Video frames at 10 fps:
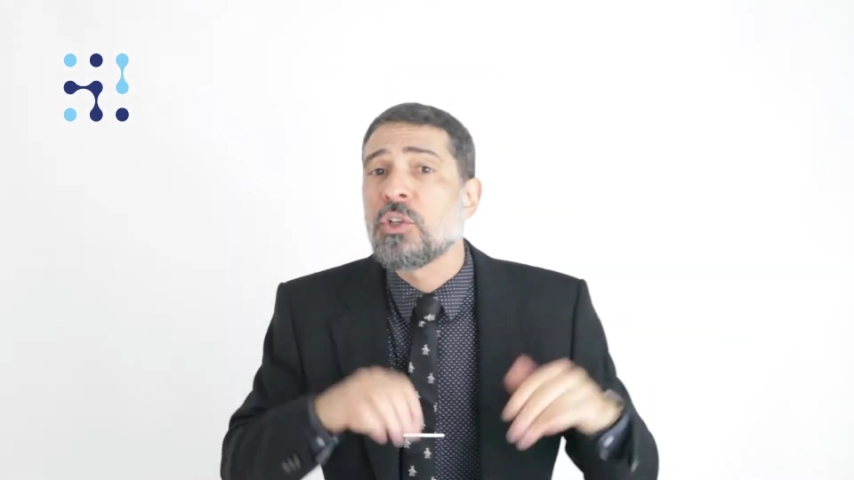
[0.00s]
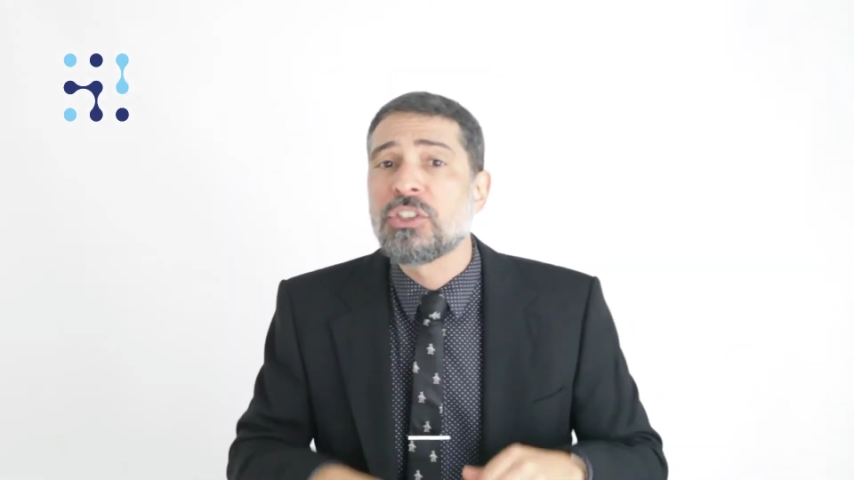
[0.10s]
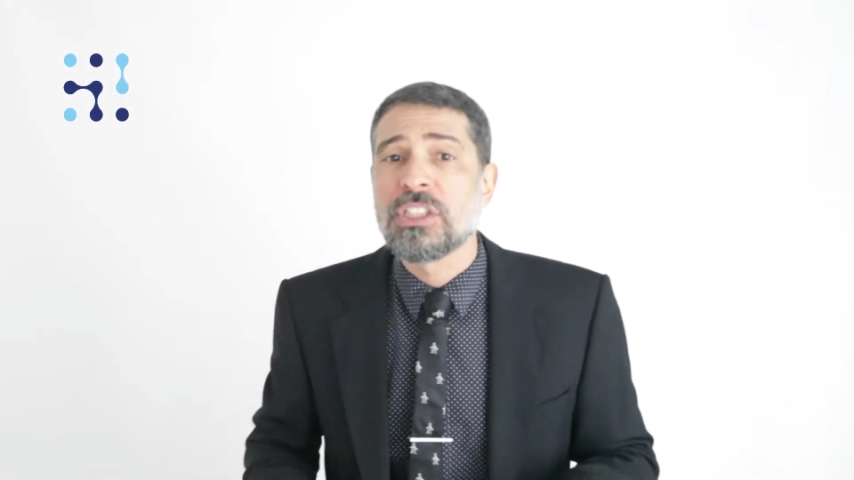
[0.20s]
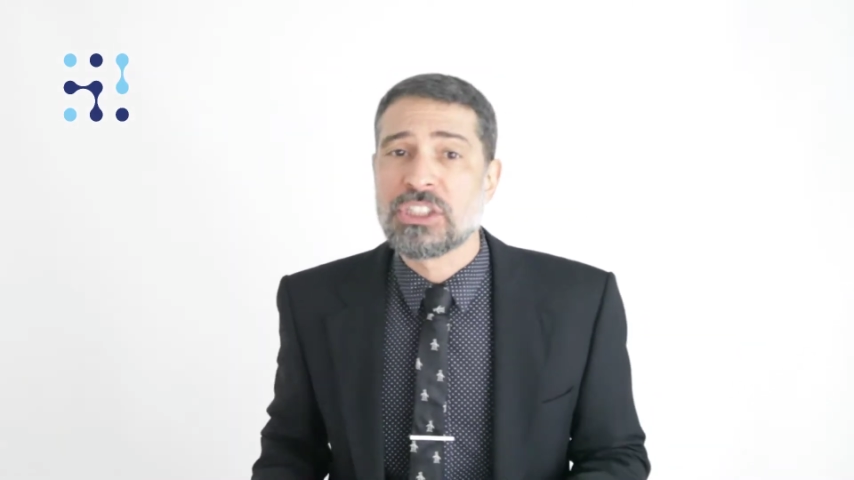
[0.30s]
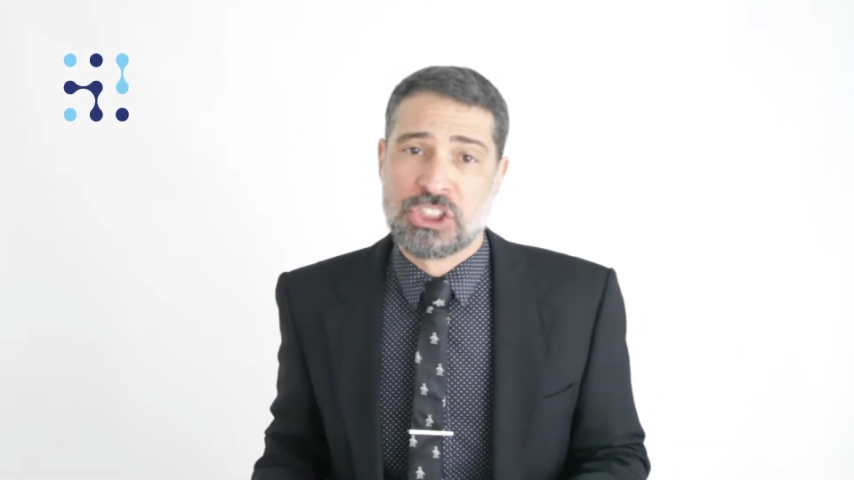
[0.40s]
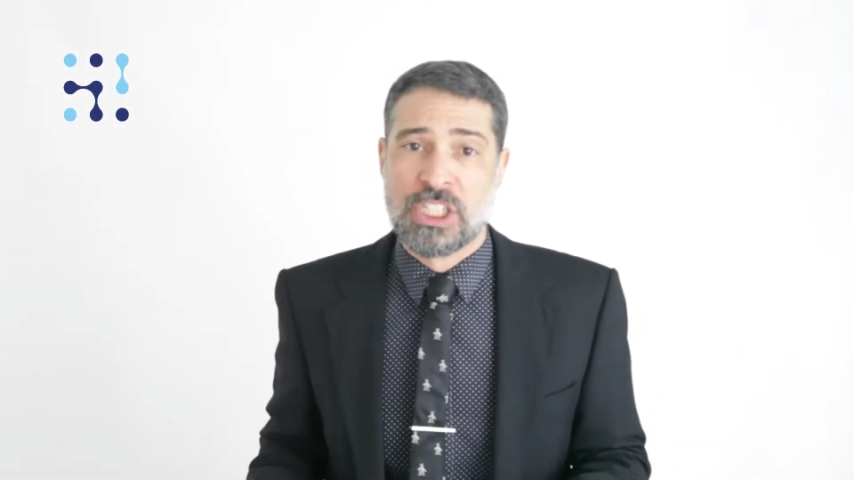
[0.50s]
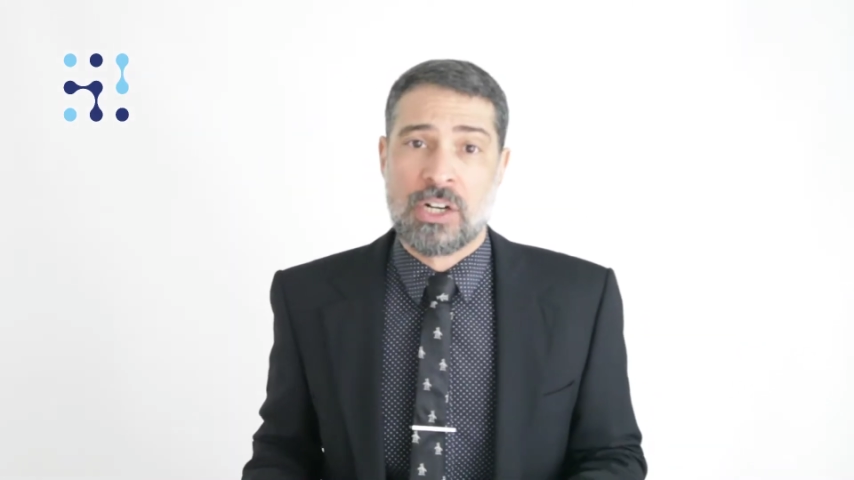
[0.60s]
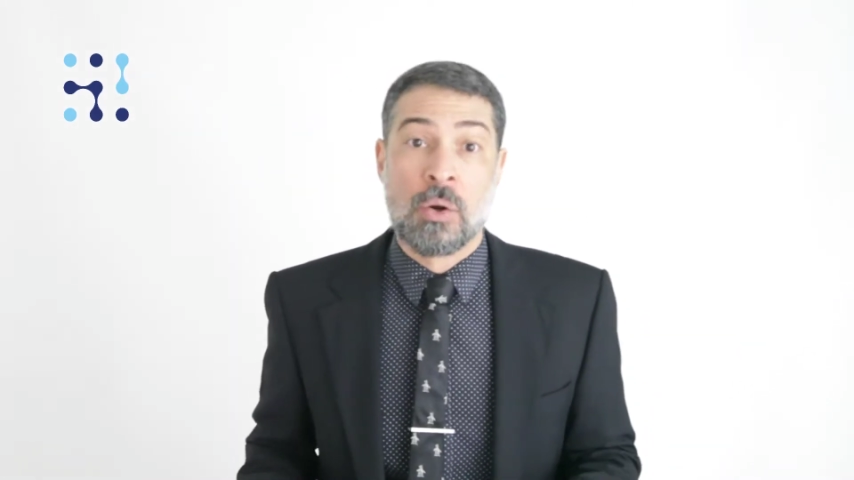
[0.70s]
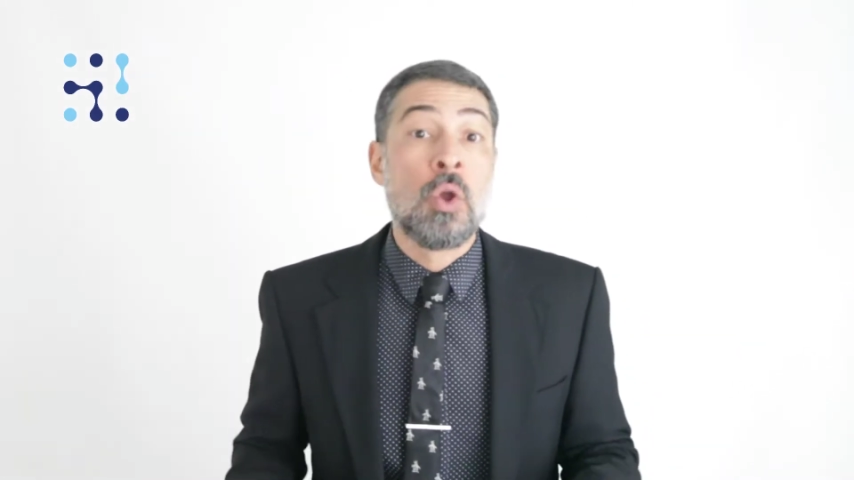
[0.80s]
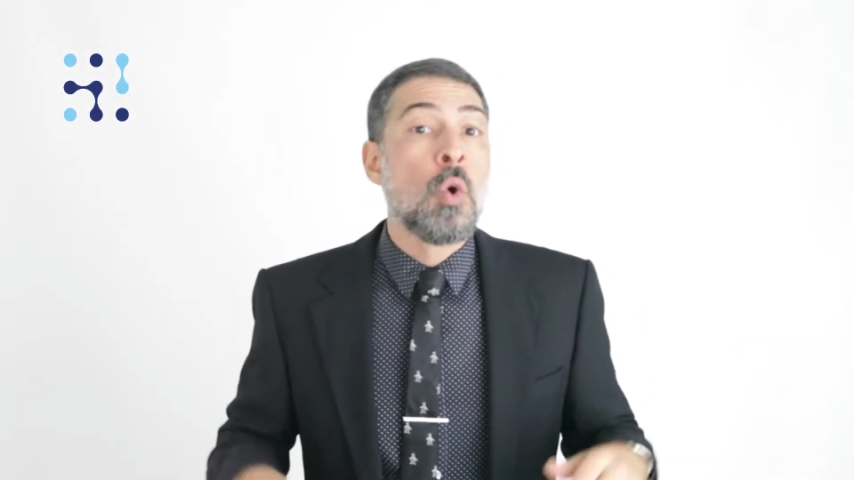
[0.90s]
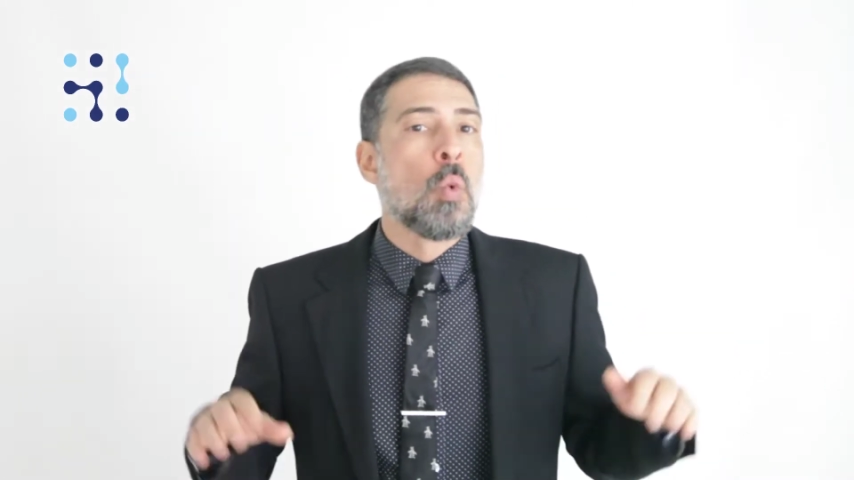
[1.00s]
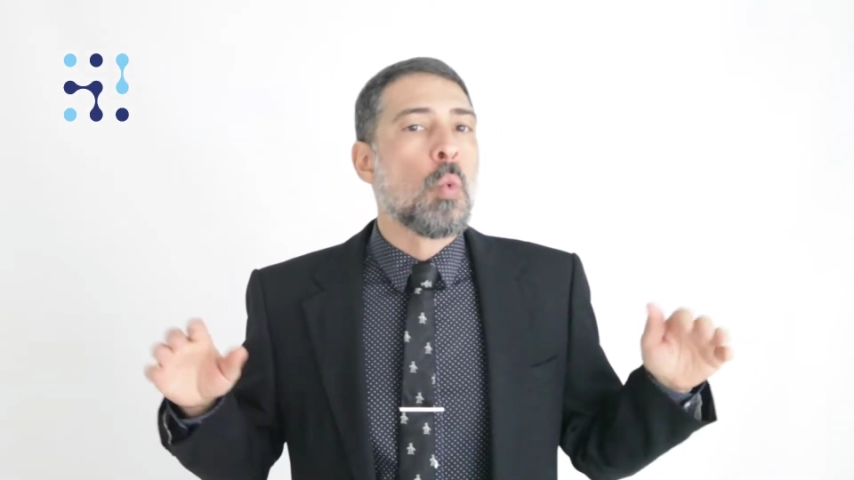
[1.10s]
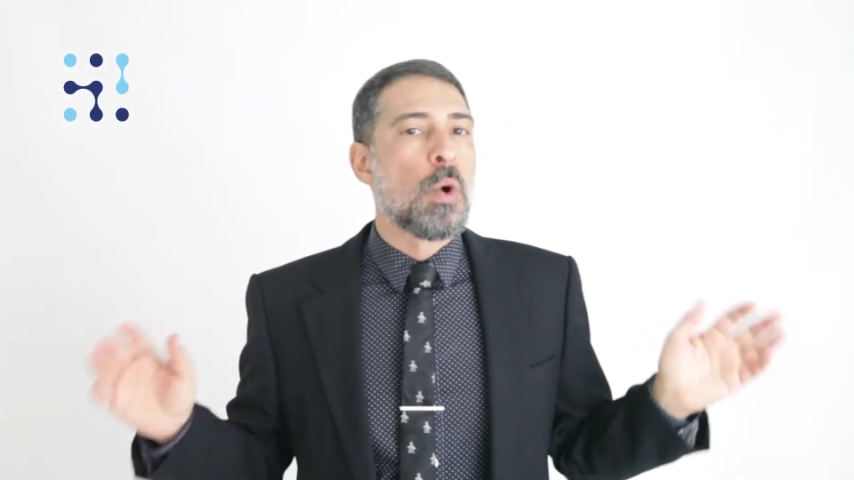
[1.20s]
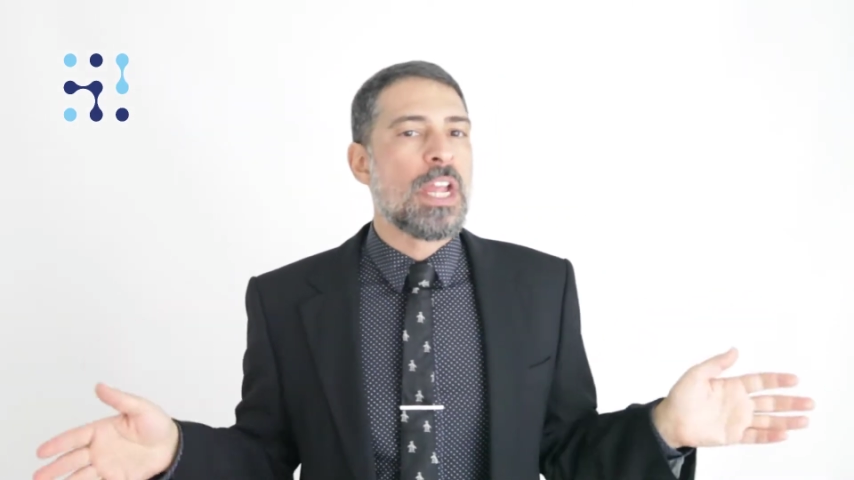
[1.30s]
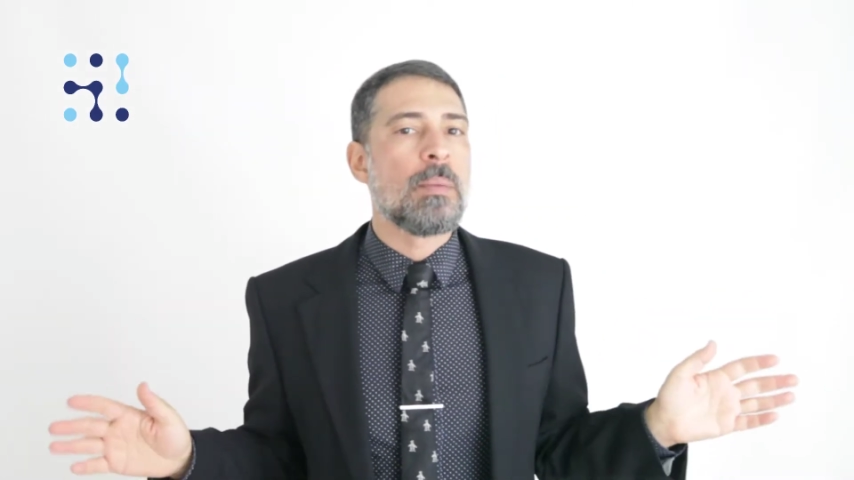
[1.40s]
to this channel,
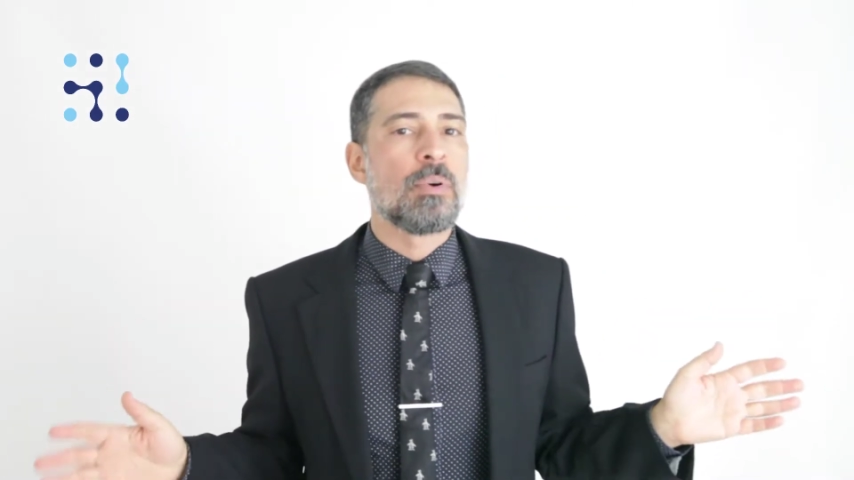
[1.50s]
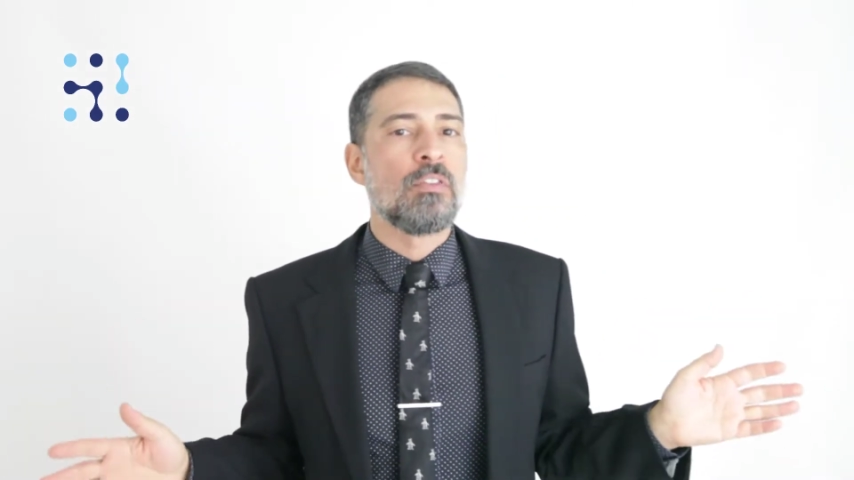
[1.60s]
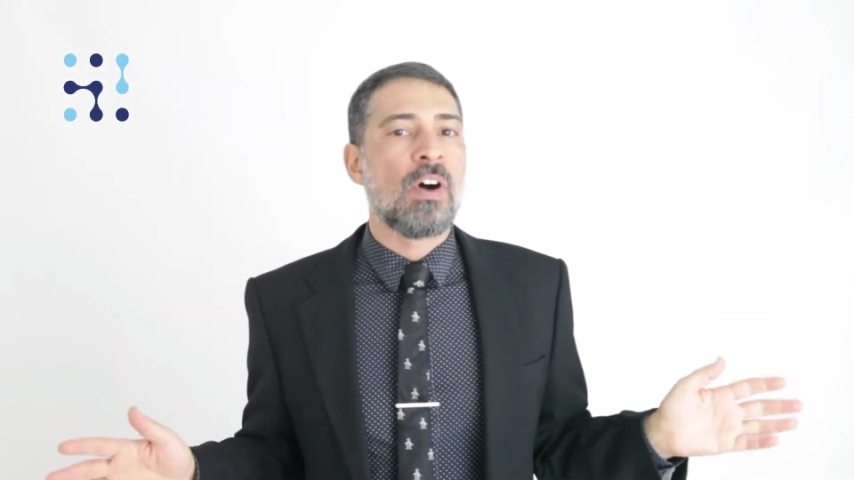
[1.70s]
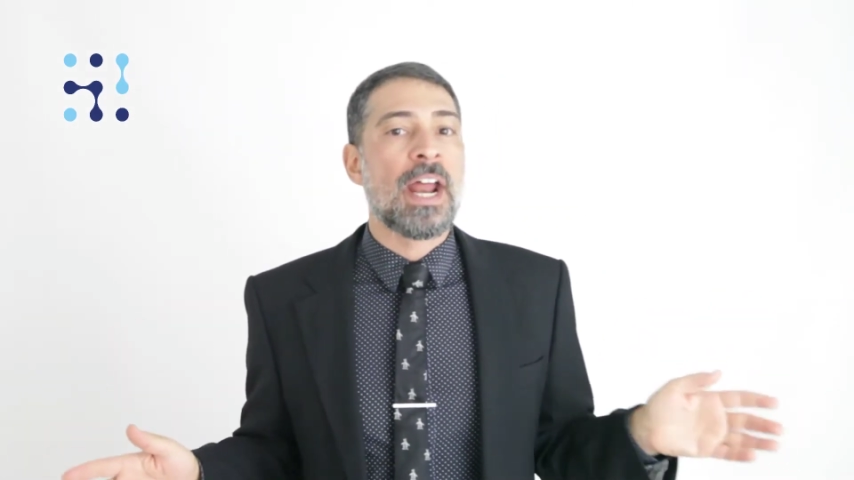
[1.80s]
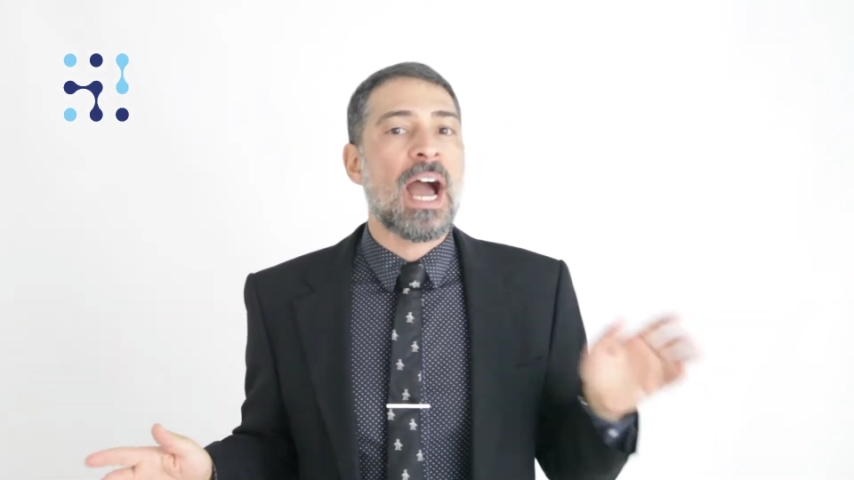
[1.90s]
we provide